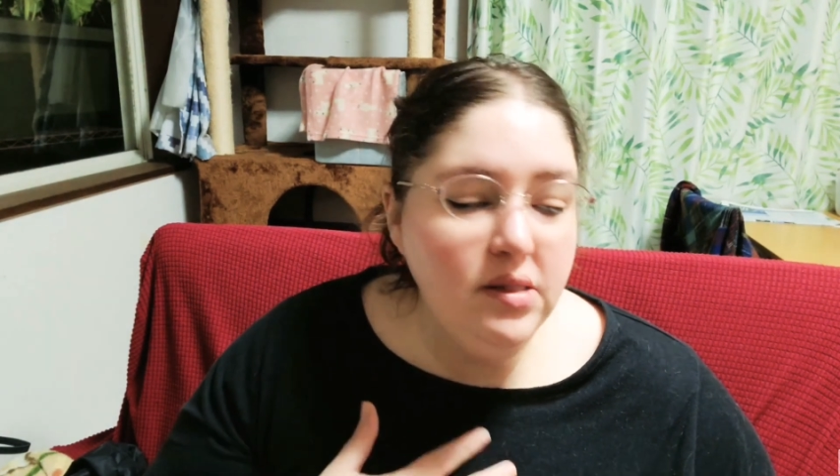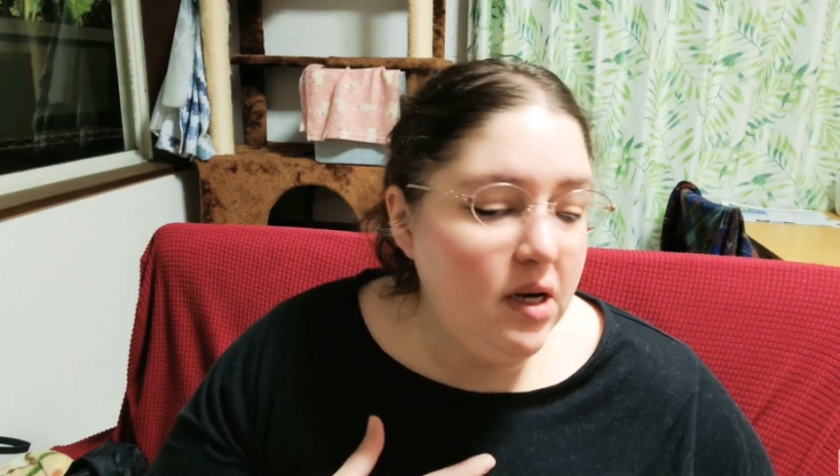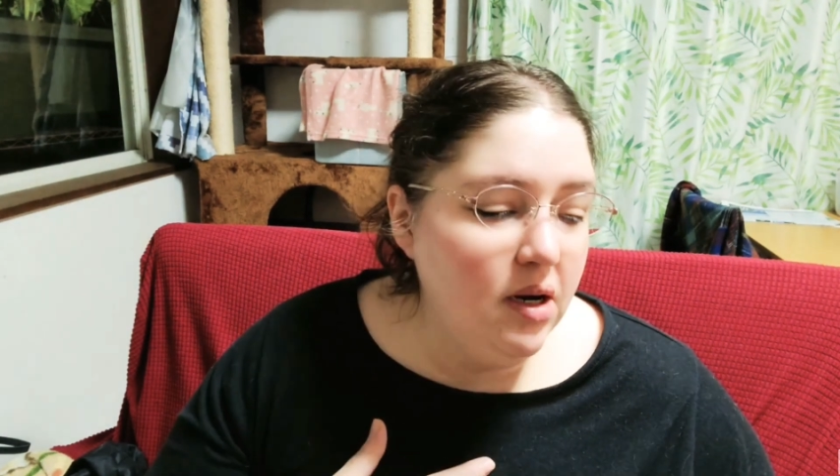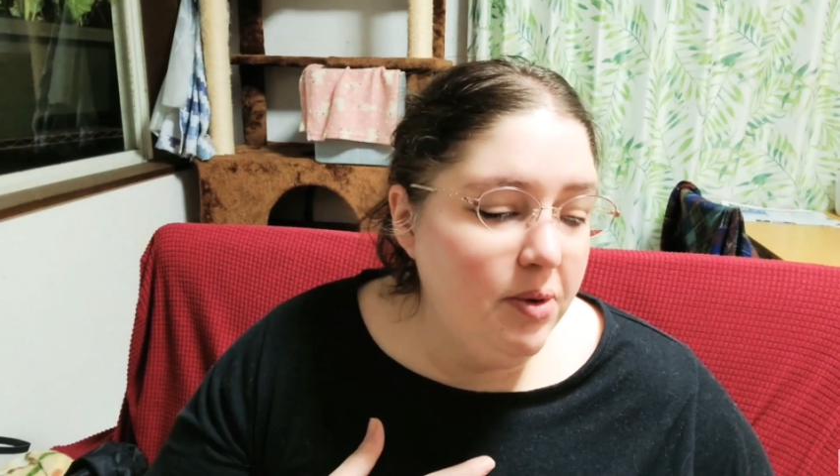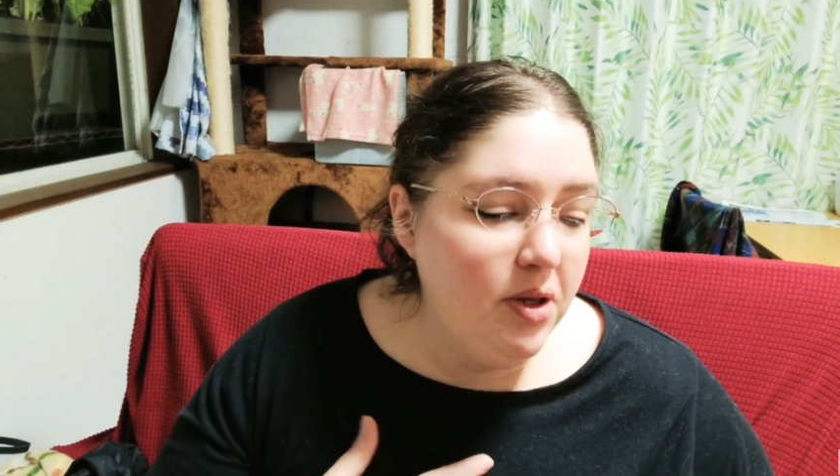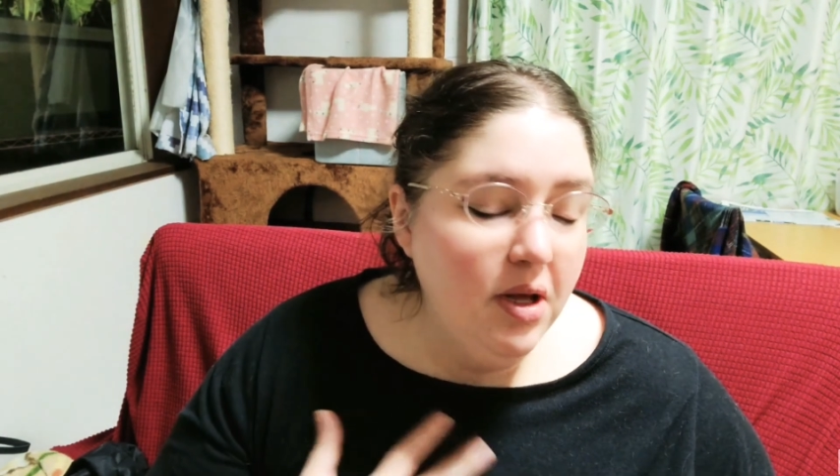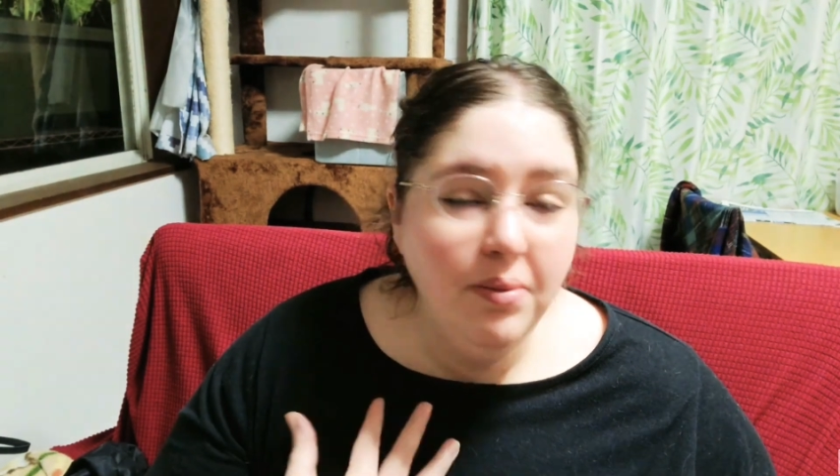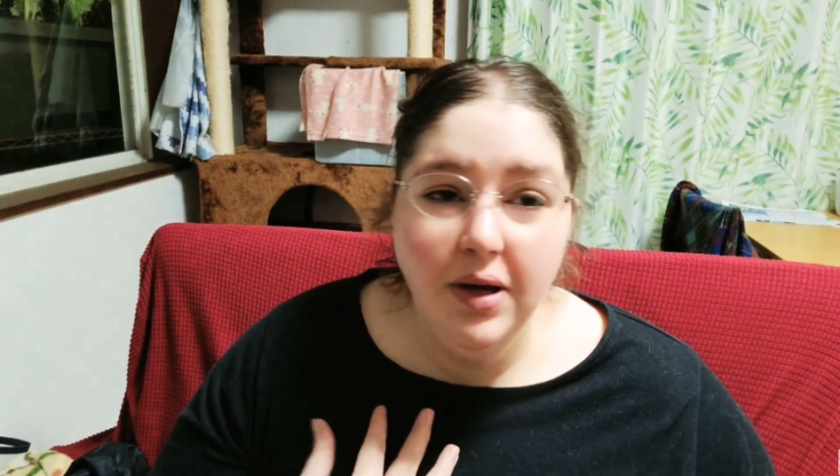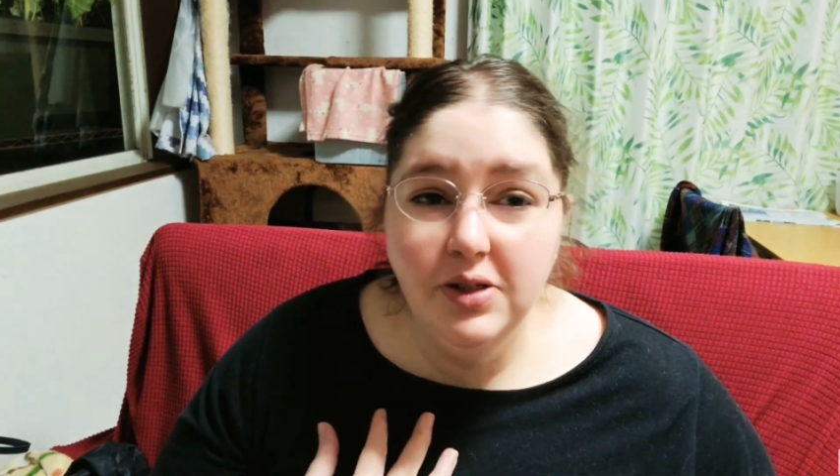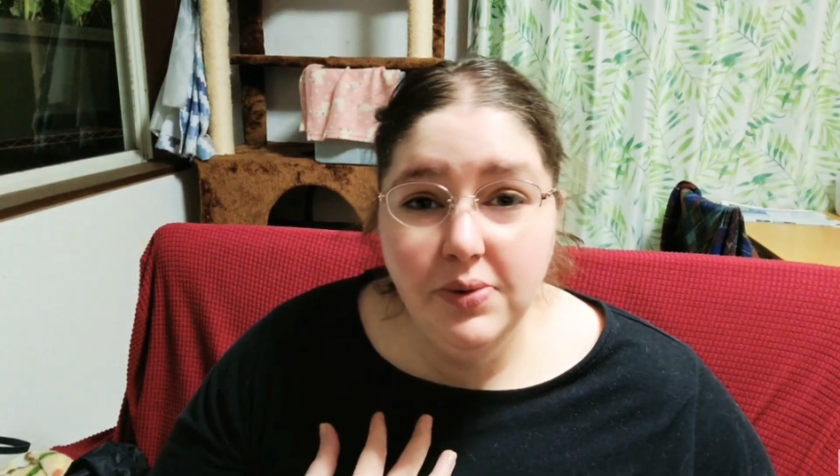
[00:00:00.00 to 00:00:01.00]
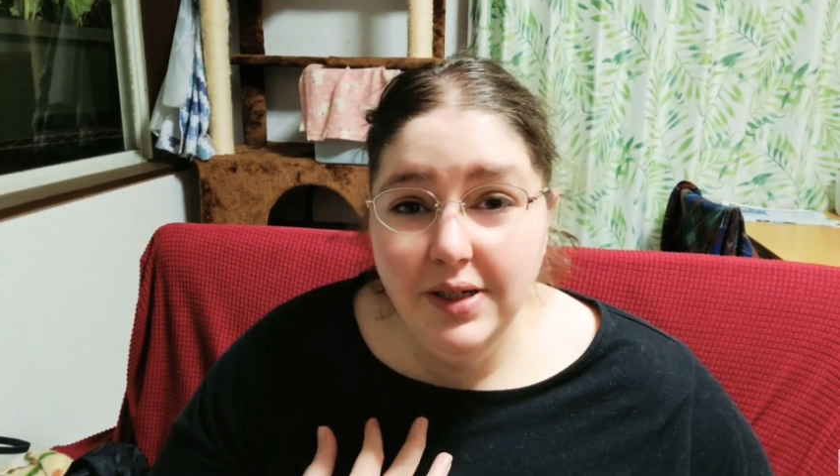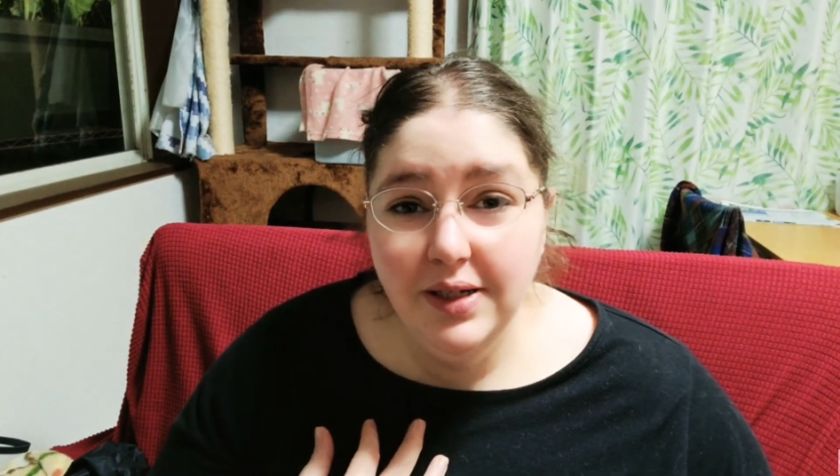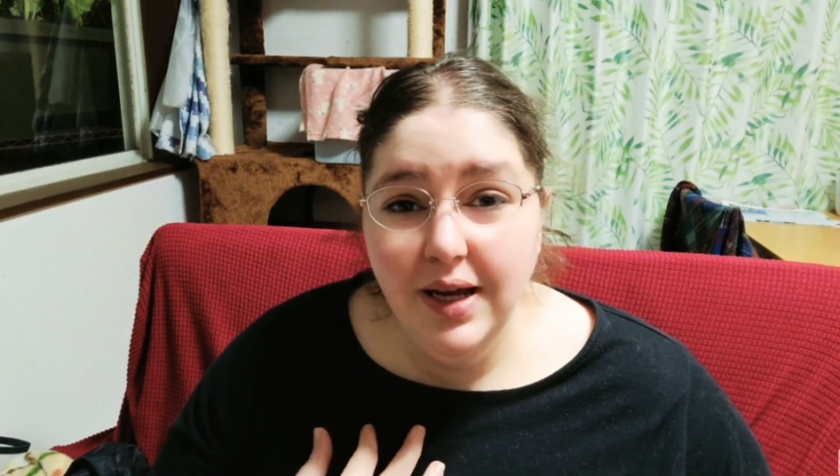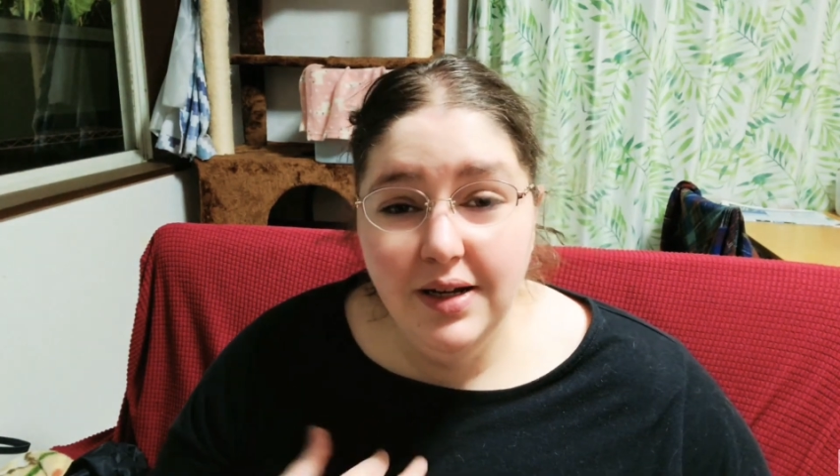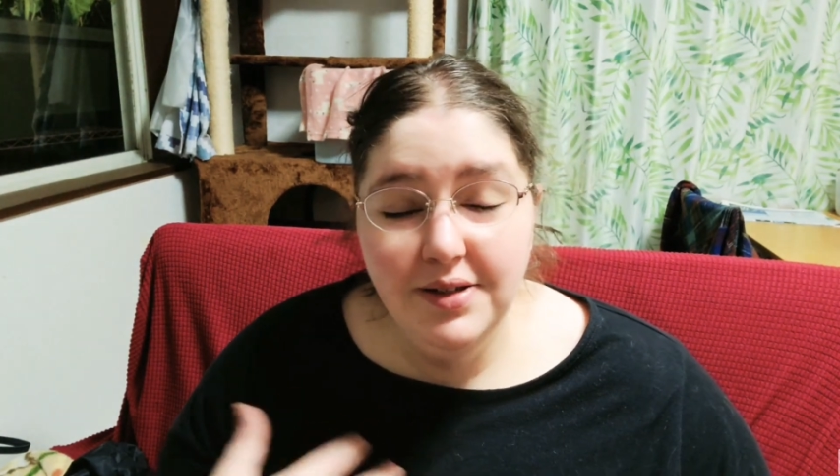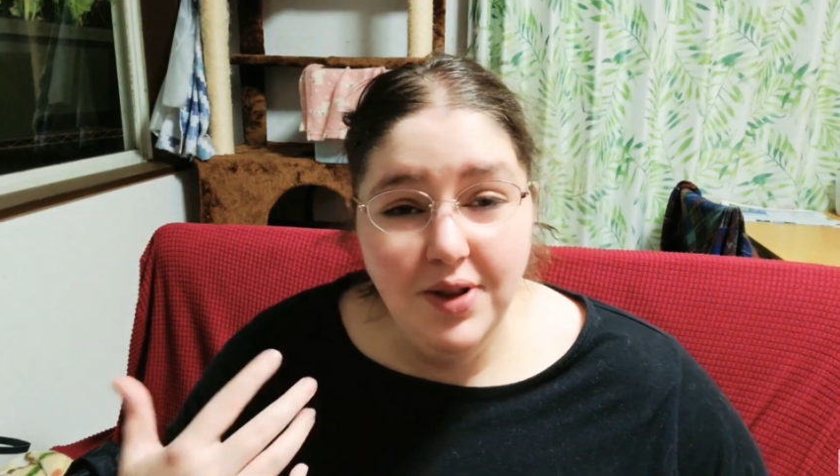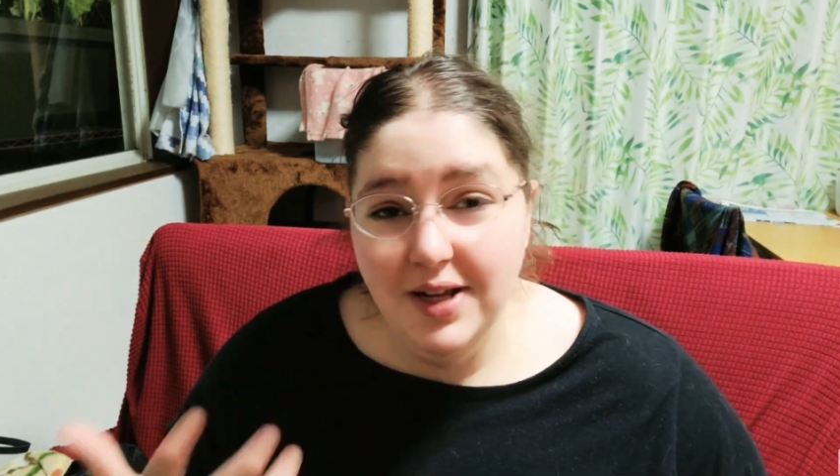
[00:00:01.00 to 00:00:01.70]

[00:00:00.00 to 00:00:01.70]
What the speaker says: terrible. My husband didn't get it,